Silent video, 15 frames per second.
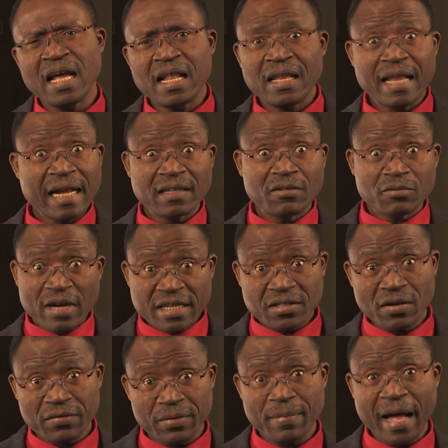Like the rest
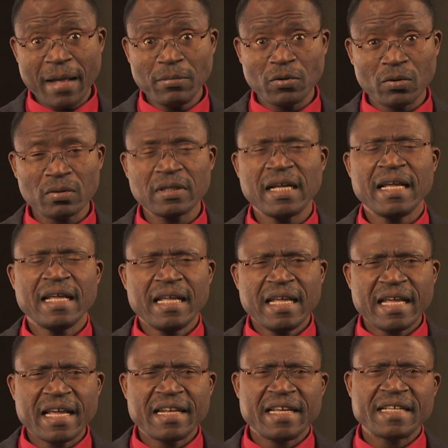of the Bible,
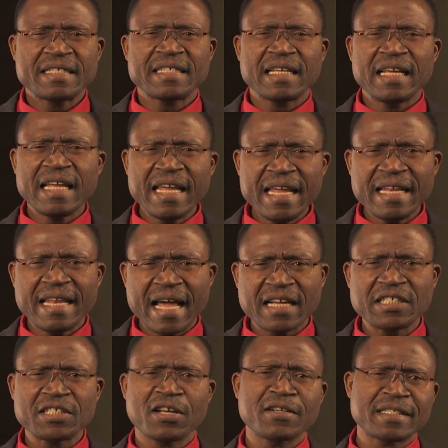it is
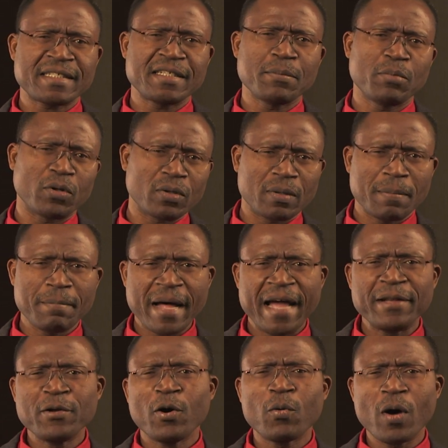inexhaustible
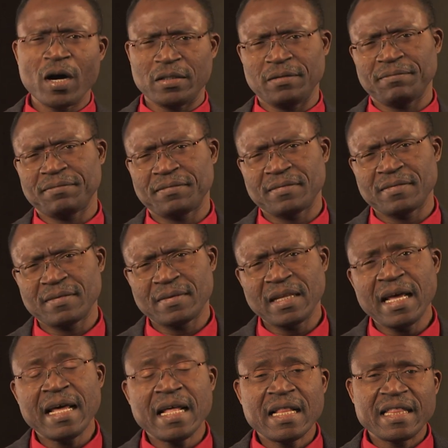by no one.
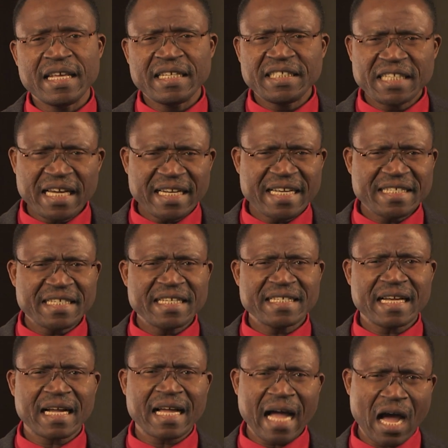The Genesis
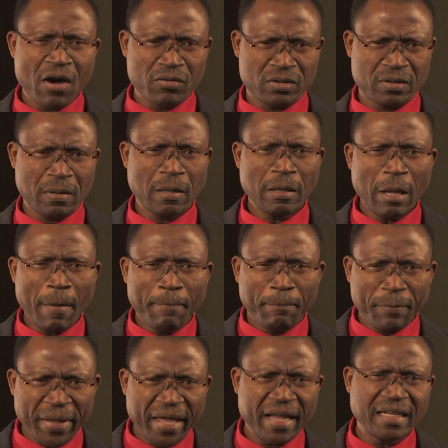account
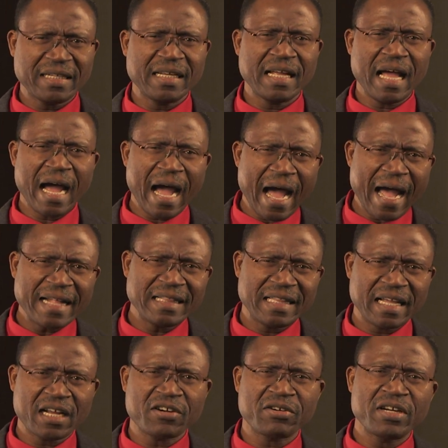peaked at
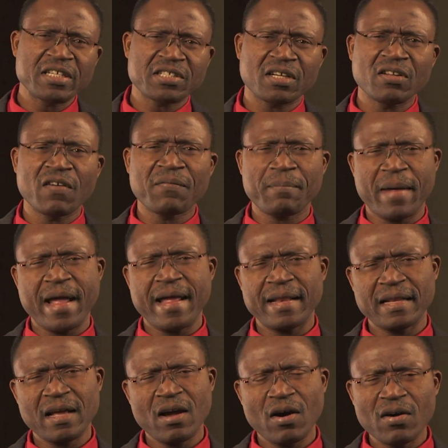the creation of
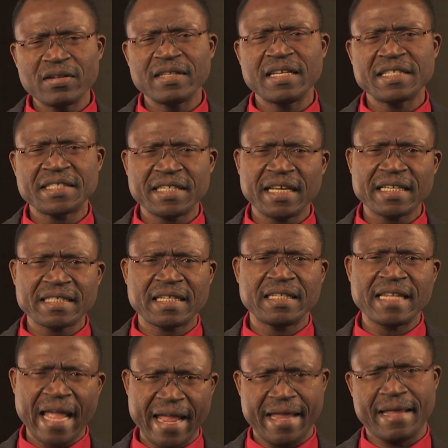man on the 6th
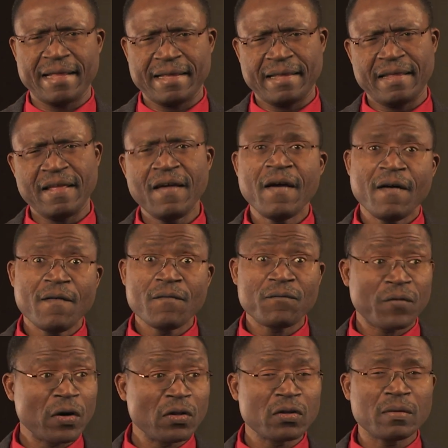day,
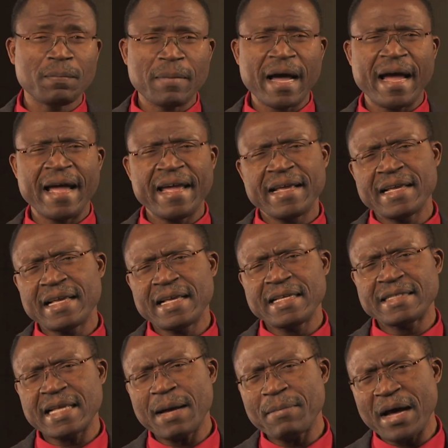followed by
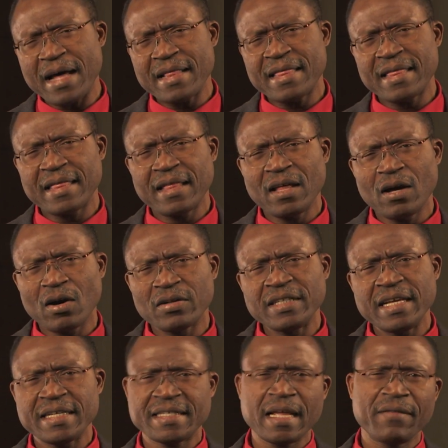Sabbath on
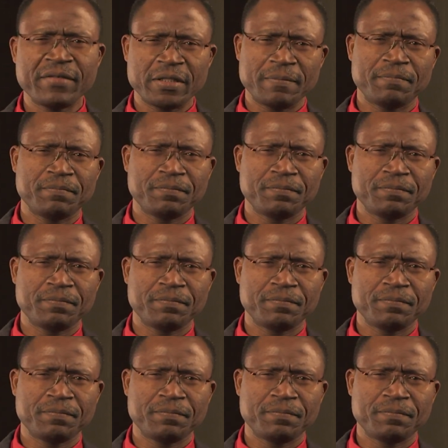day 7.